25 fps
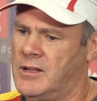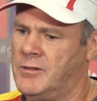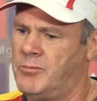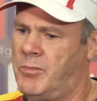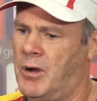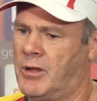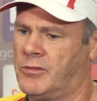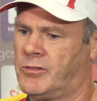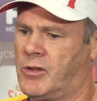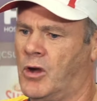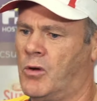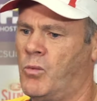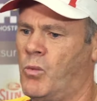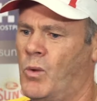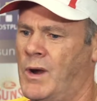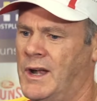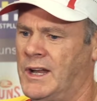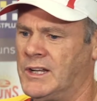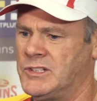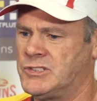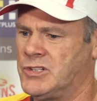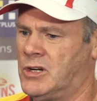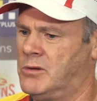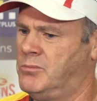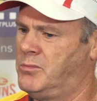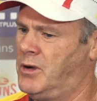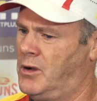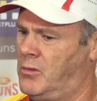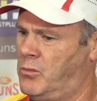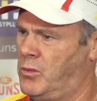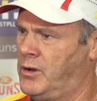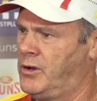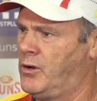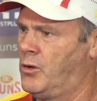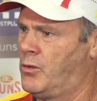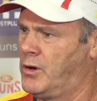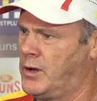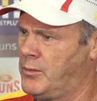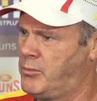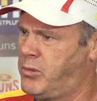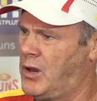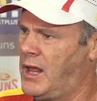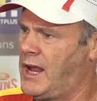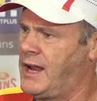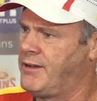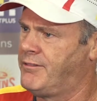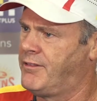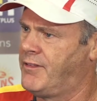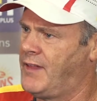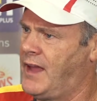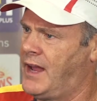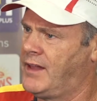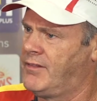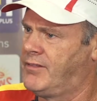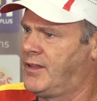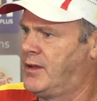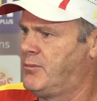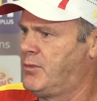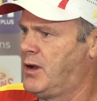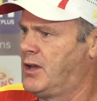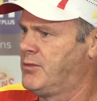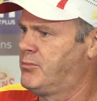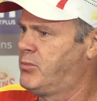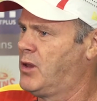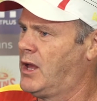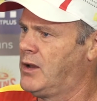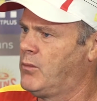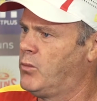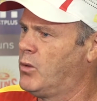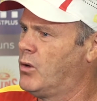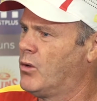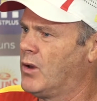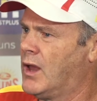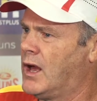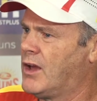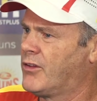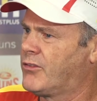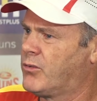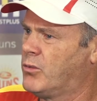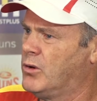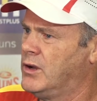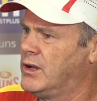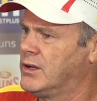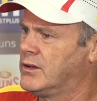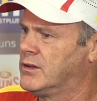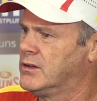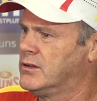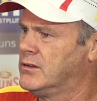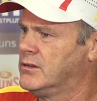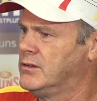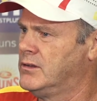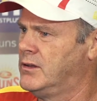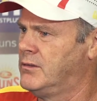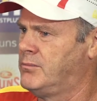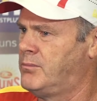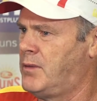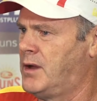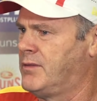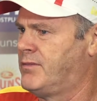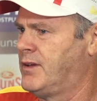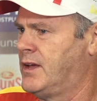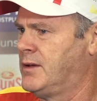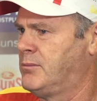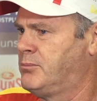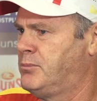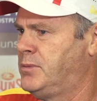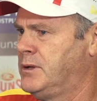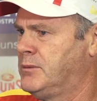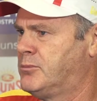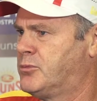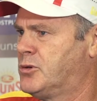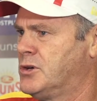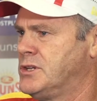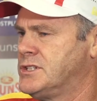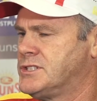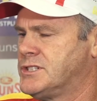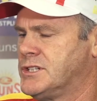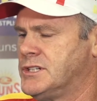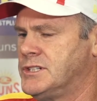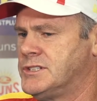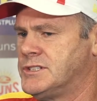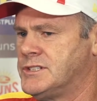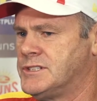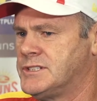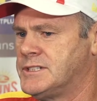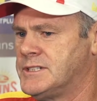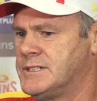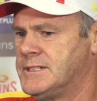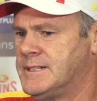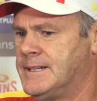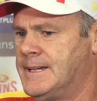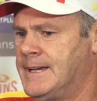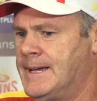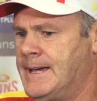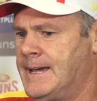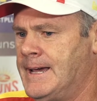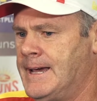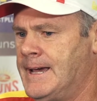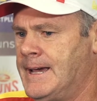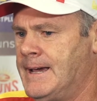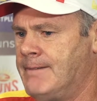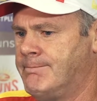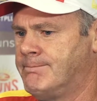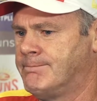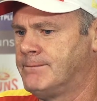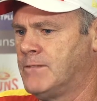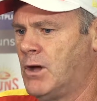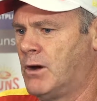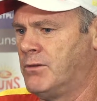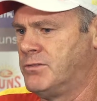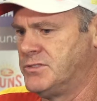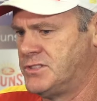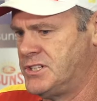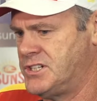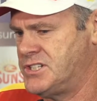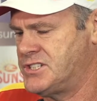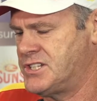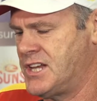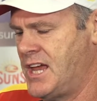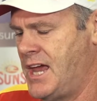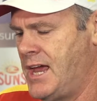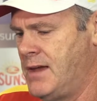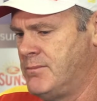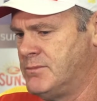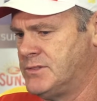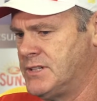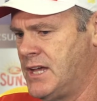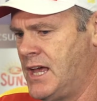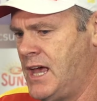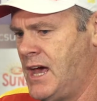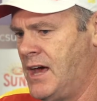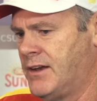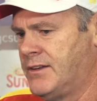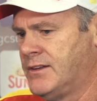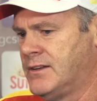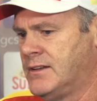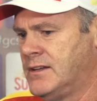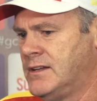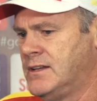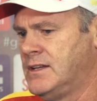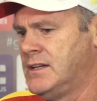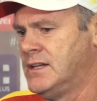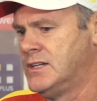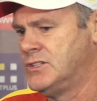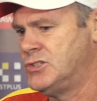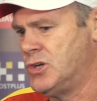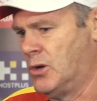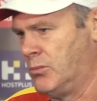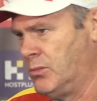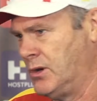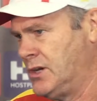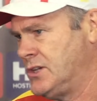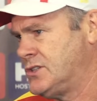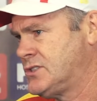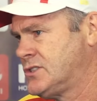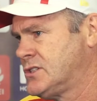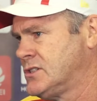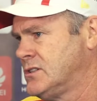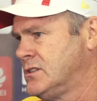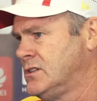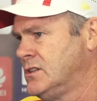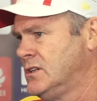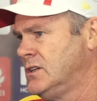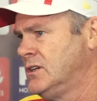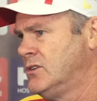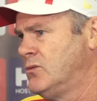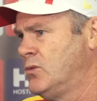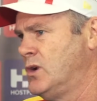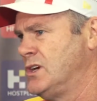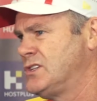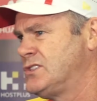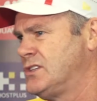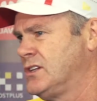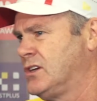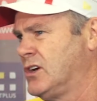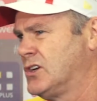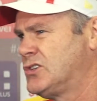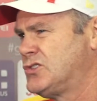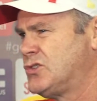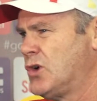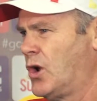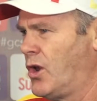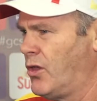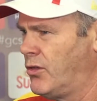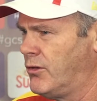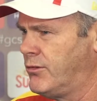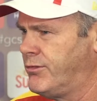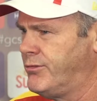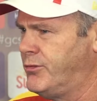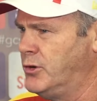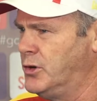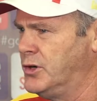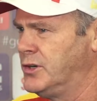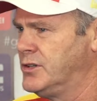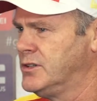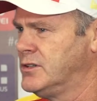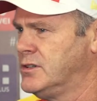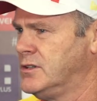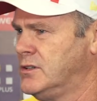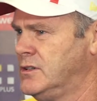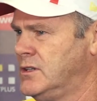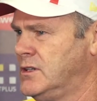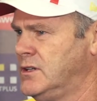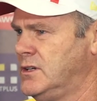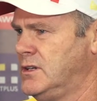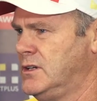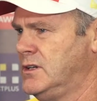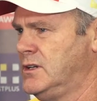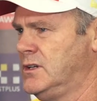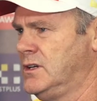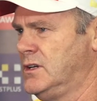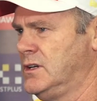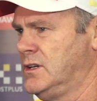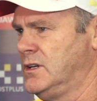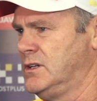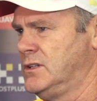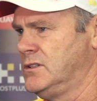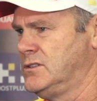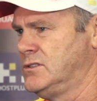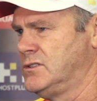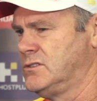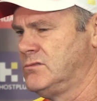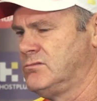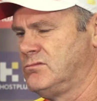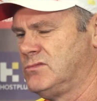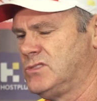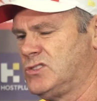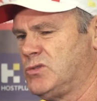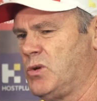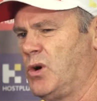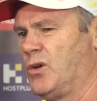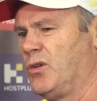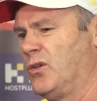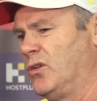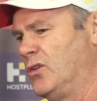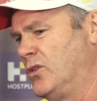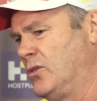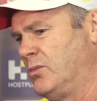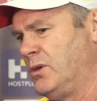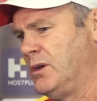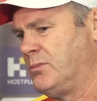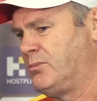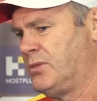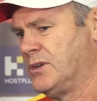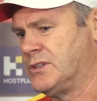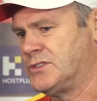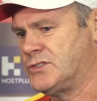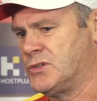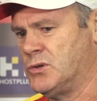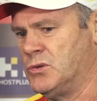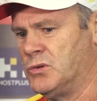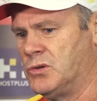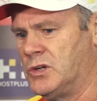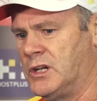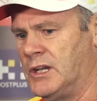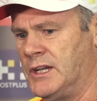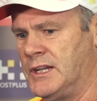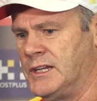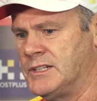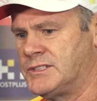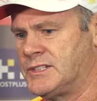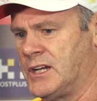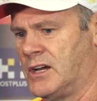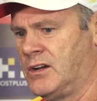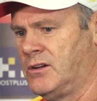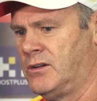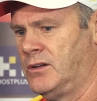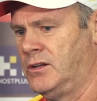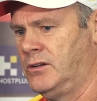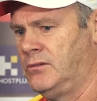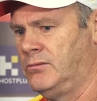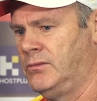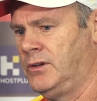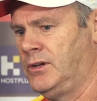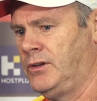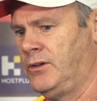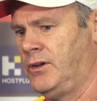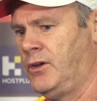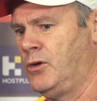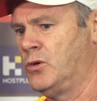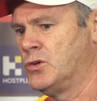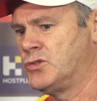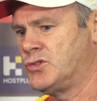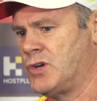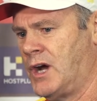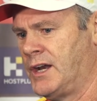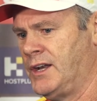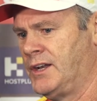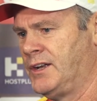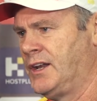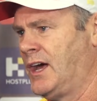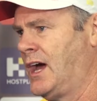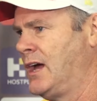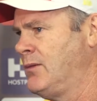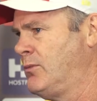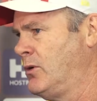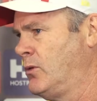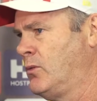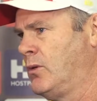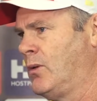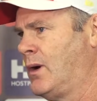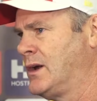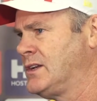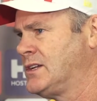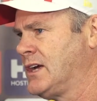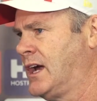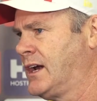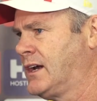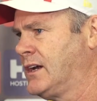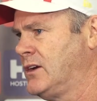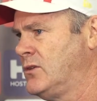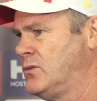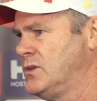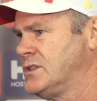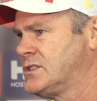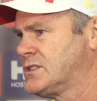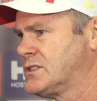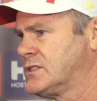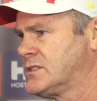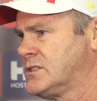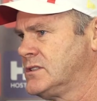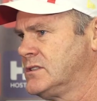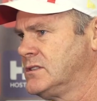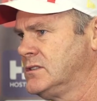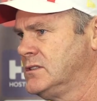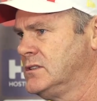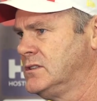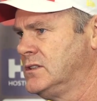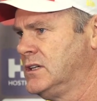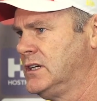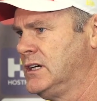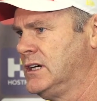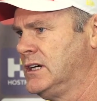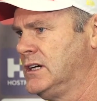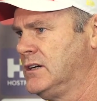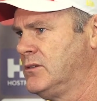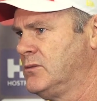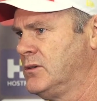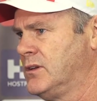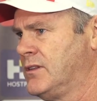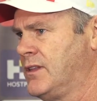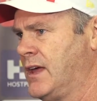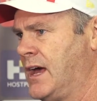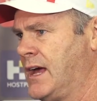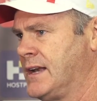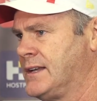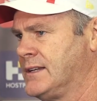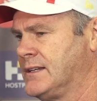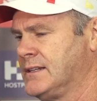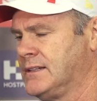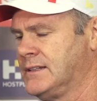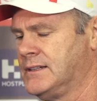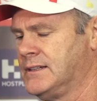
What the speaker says: Both got weddings on, but we'd already planned for that. They both played well last week. They both had big pre-seasons. Obviously, Sam's out. Tom Lynch, rested, got trod on the foot. Swelled a little bit, but it's all clear. So he'll train today, but we won't take any risks with that.